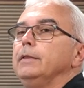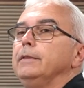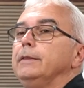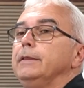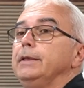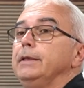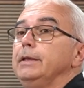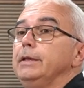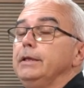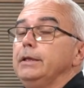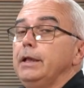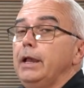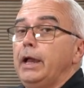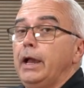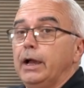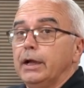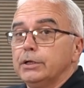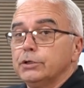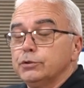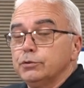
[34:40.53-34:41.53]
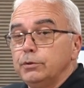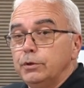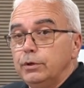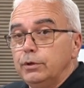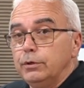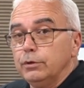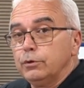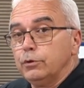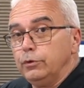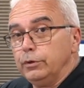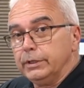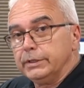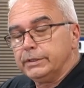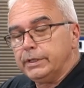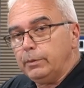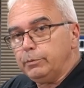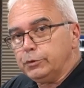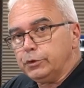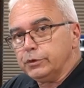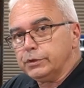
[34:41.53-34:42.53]
the actual coolant
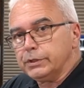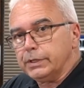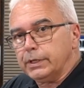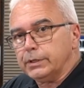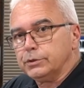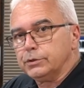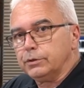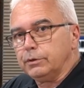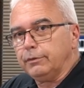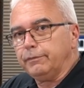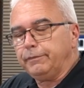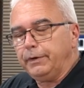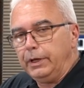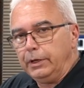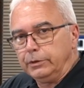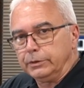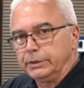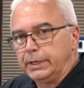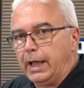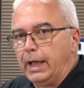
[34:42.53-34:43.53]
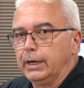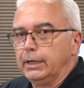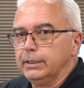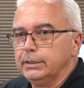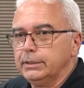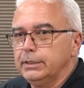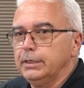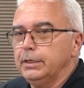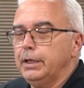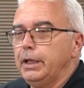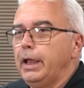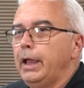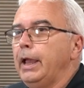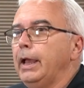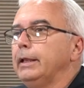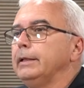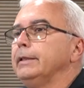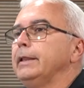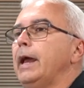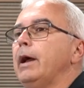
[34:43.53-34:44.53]
temperature sensor fails on it,
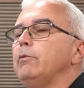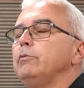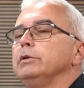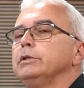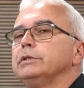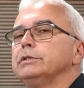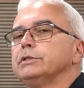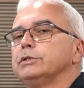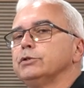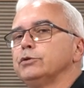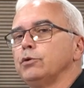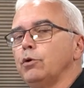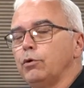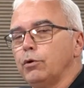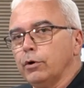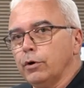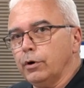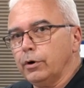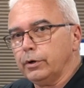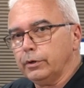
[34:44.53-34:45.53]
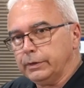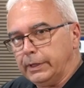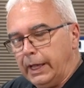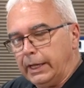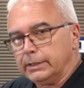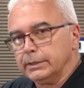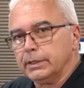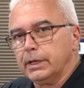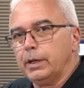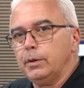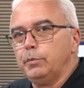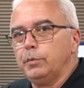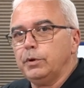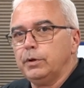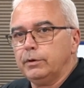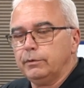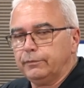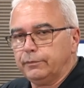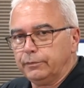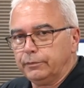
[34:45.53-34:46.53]
and that would store that type
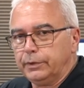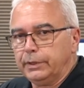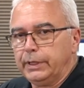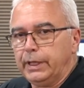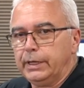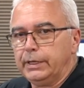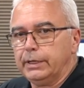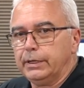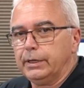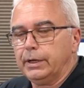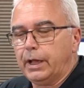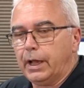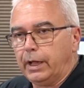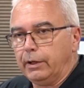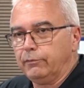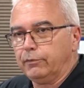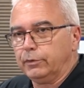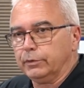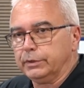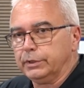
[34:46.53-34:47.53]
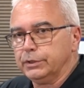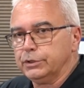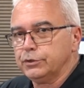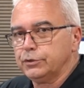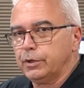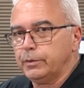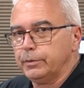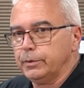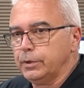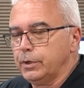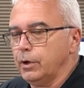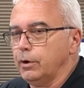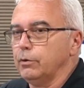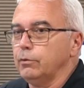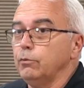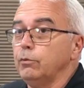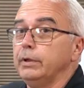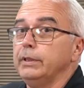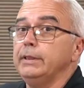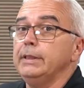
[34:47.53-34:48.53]
of related high voltage trouble code.
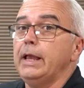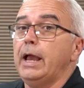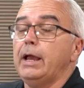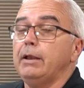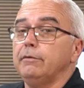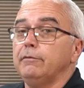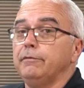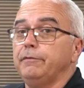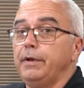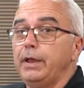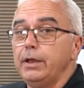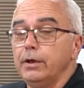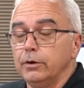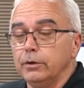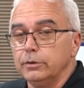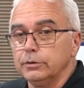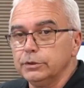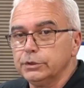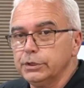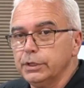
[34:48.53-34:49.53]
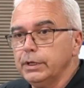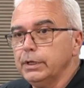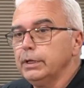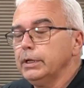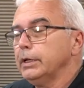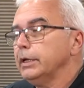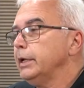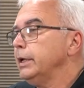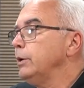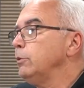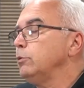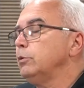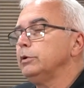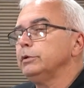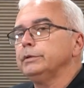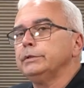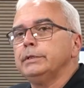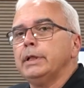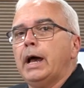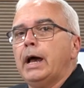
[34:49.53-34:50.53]
When that fails, it
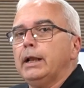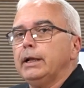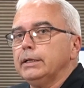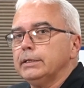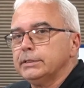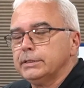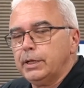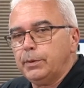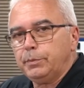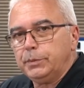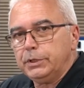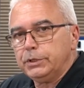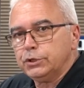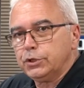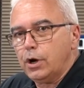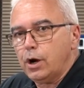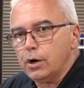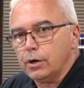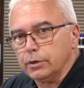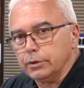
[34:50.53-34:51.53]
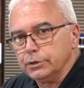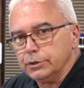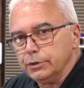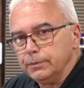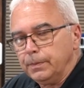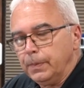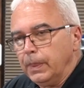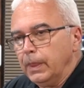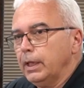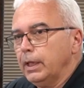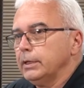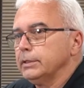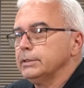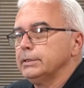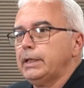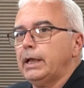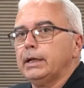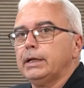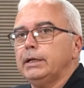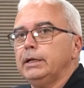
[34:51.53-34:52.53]
will not accept the charge.
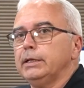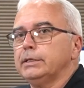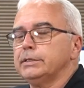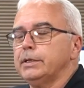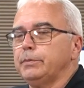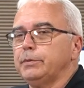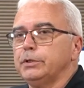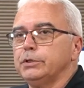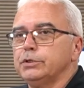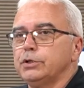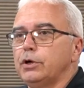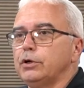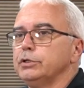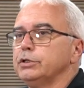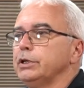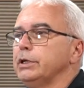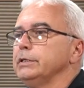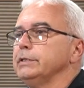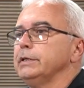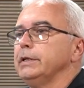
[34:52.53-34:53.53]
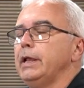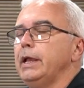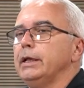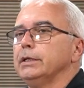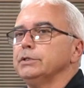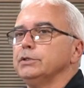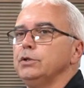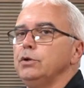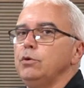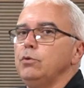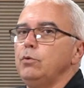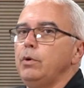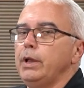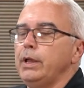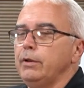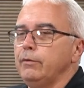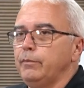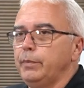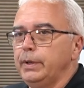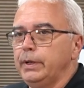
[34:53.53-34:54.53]
It's not going to accept the charge because it has no
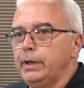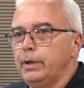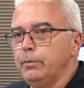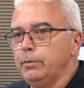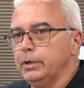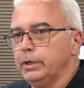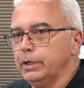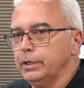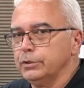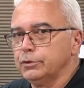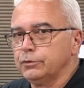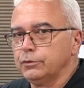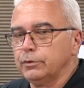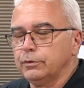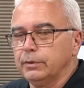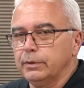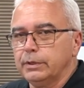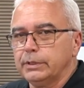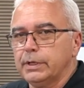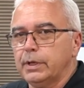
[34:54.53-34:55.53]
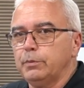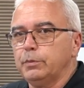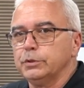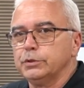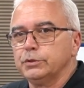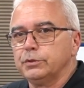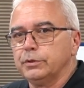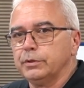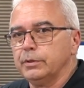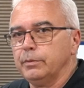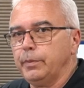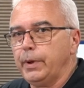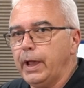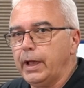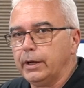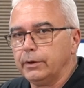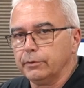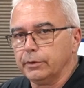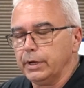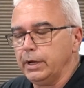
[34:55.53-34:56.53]
way of being able to control the temperature of the
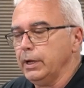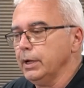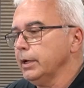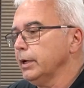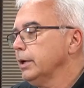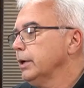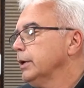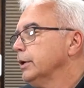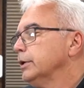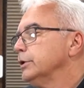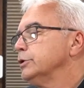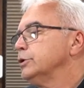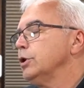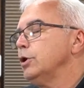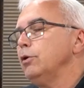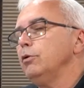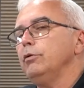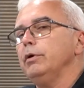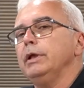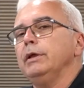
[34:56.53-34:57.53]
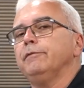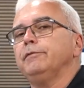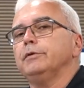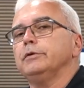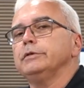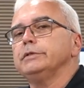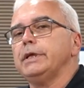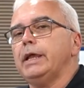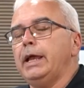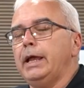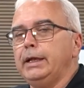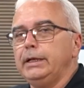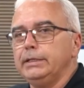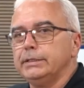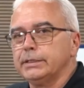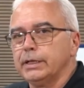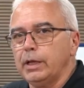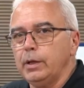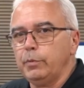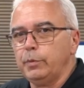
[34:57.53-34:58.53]
battery. So if there's any
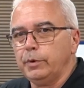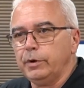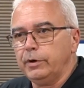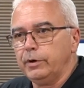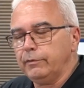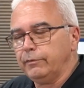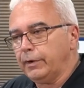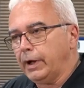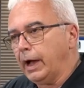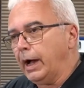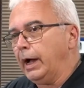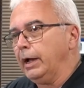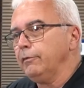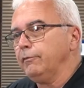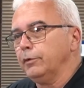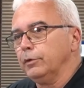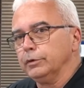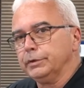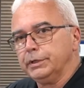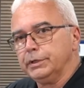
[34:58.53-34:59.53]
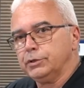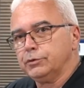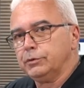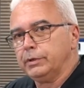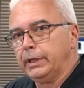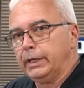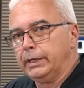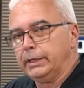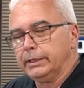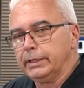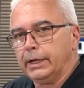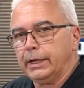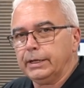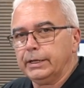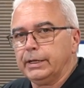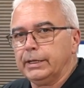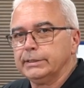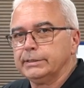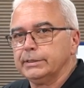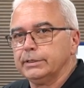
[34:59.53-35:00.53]
type of high voltage related
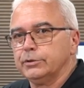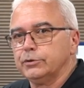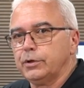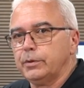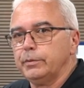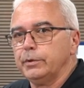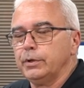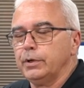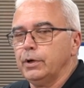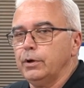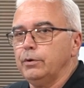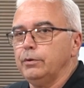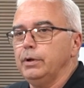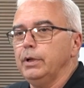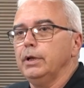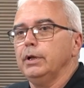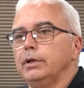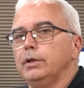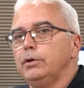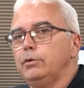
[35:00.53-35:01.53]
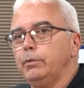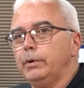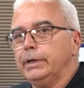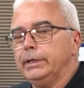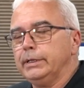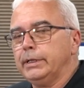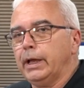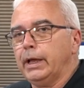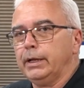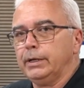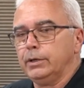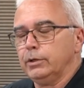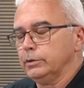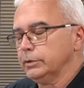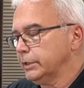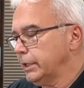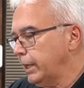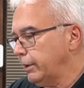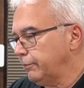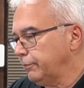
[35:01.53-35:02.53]
diagnostic trouble code, you'd want to
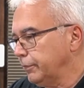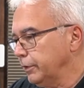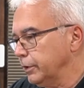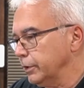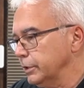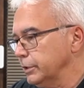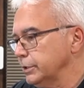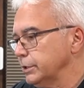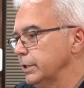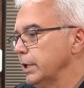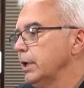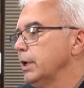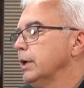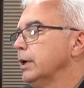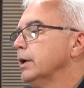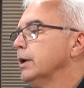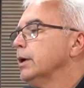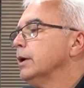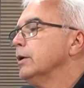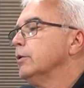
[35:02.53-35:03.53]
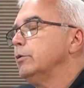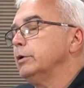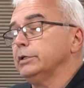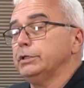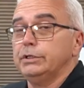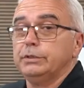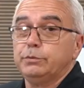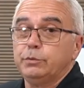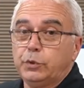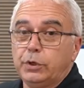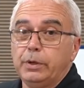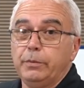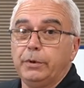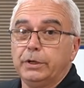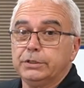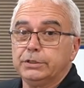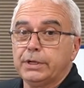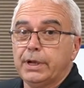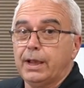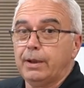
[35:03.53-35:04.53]
diagnose that first, which is pretty
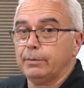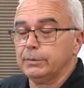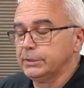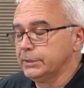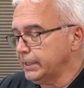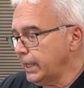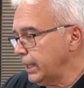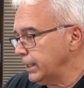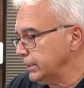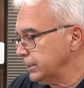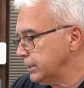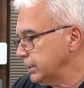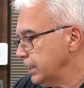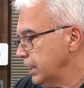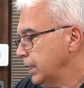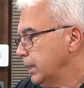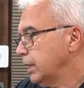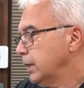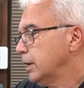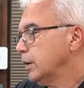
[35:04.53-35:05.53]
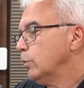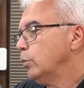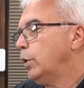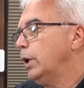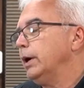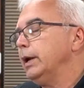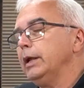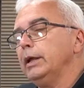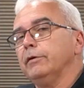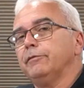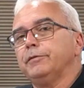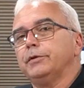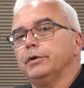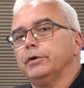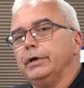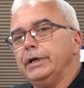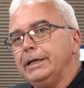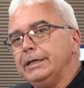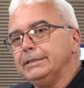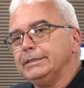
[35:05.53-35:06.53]
much common sense. But if
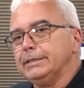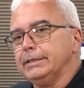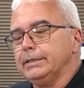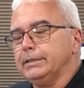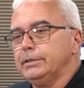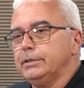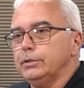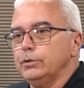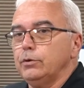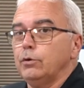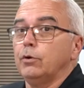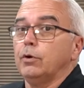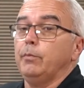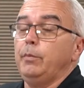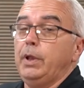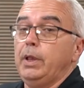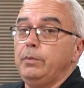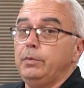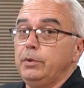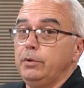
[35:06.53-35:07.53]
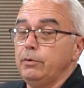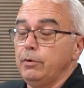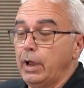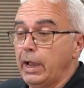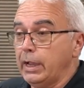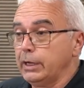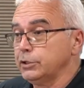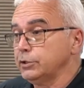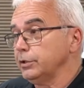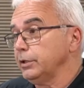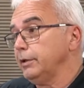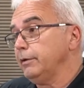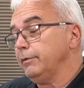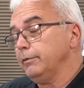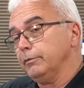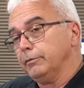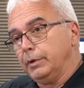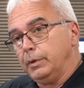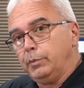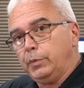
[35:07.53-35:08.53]
there isn't, or maybe you
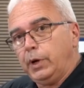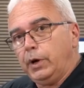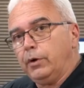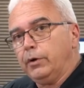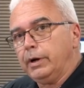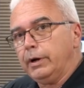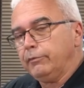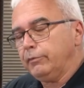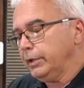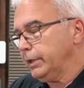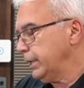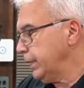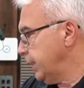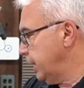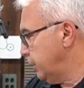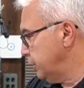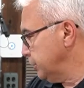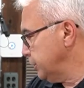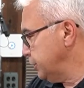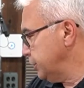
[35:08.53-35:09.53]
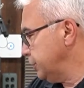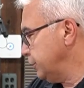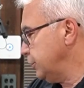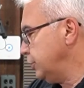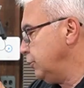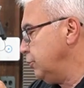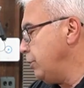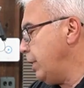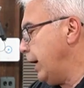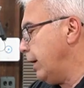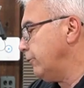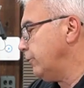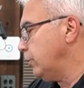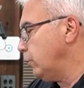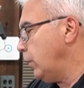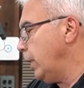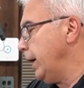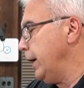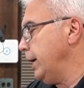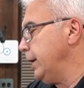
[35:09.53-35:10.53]
actually repaired everything else, you have a
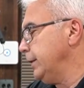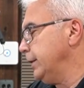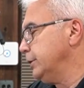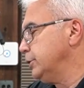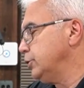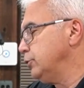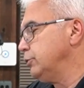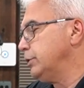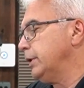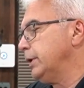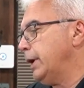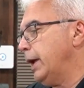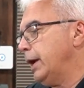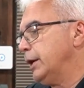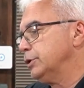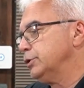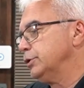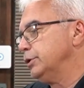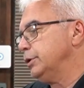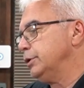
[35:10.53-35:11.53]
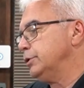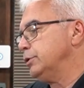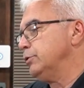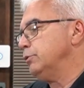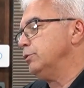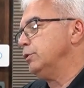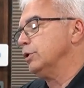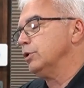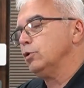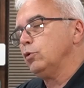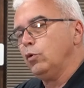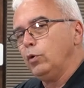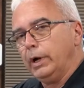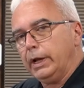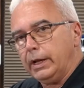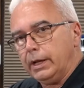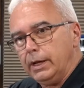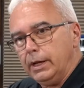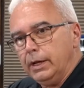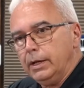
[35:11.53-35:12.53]
way that you can actually do a
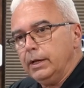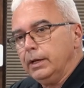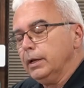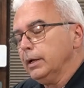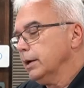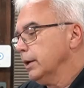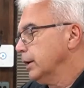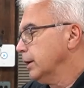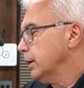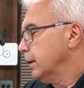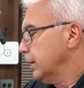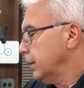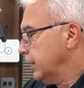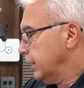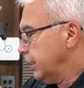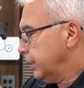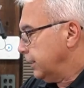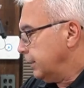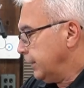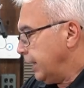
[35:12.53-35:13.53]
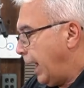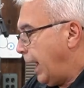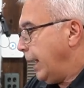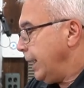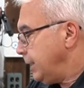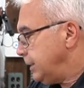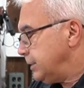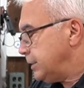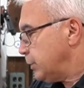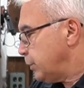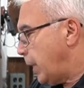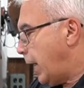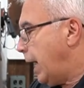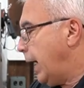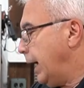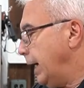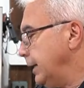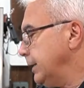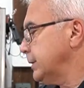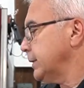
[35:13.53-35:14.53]
quick line
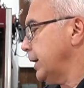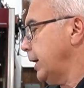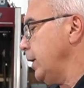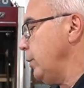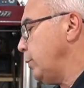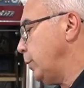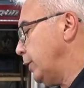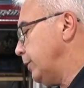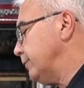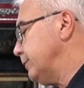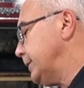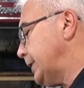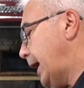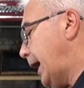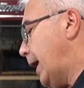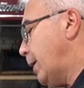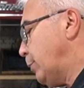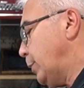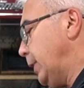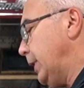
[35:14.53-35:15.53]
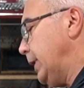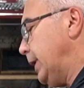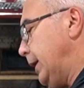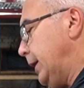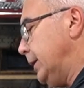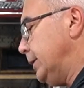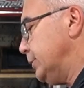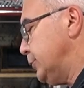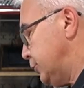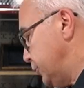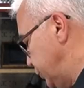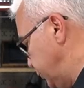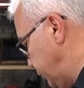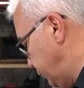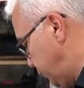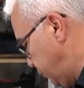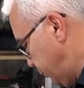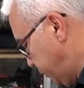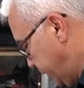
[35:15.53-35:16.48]
spy type of tapping into